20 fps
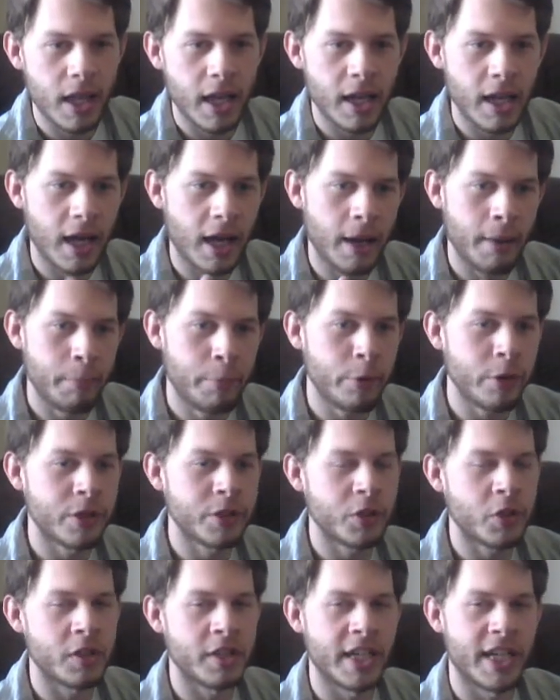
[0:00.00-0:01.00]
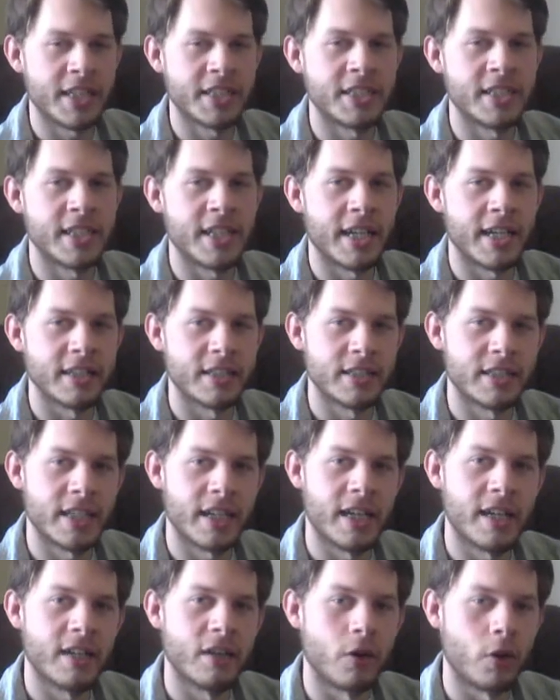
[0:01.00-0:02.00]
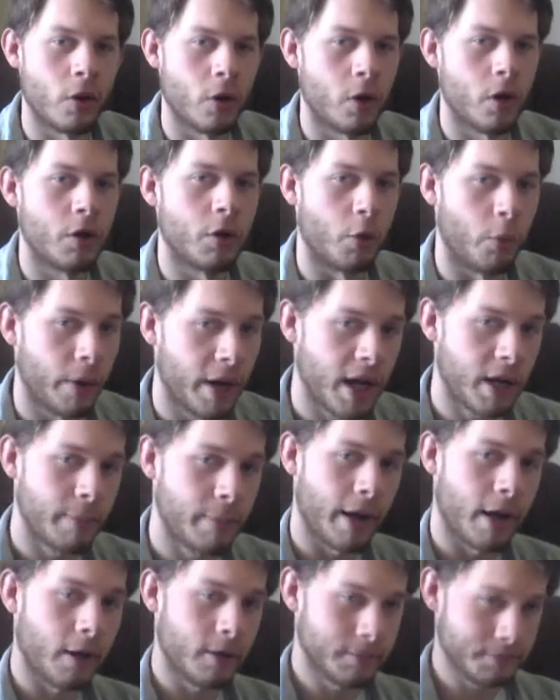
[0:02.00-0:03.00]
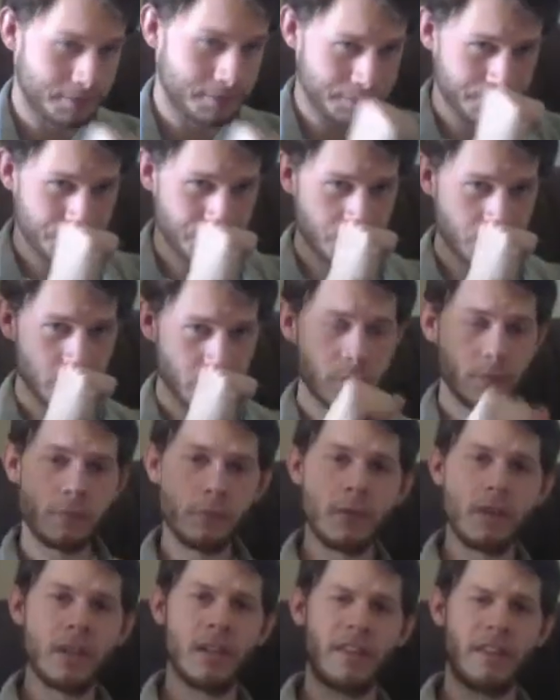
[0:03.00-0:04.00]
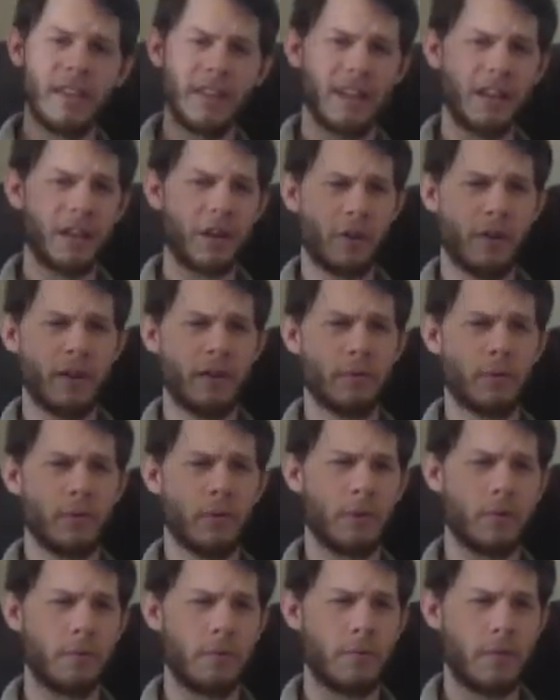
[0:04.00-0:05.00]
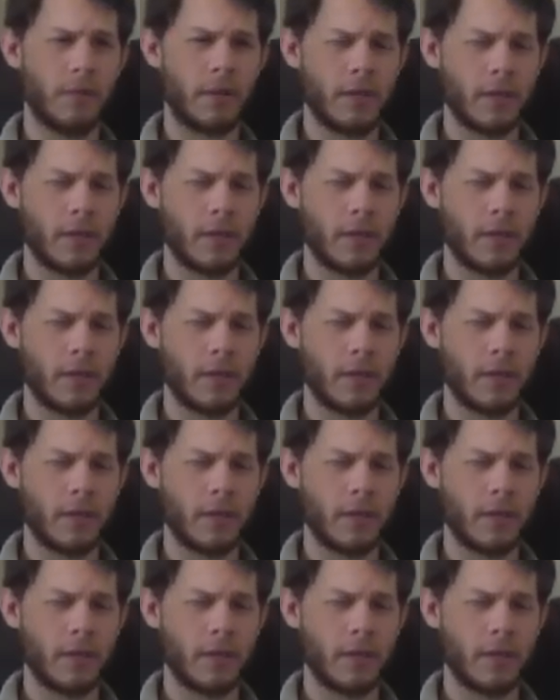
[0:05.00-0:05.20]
And I'm pretty sure Destiny has seen or heard or read about the incredible